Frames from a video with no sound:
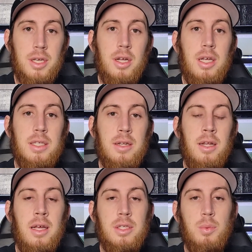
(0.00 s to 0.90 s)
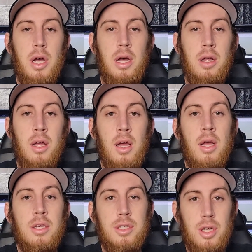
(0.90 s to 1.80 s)
goodies in it as well,
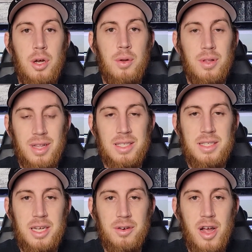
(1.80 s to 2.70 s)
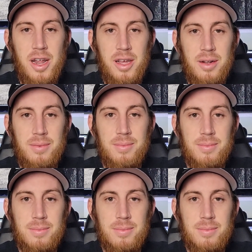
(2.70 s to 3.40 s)
so let's dig right in.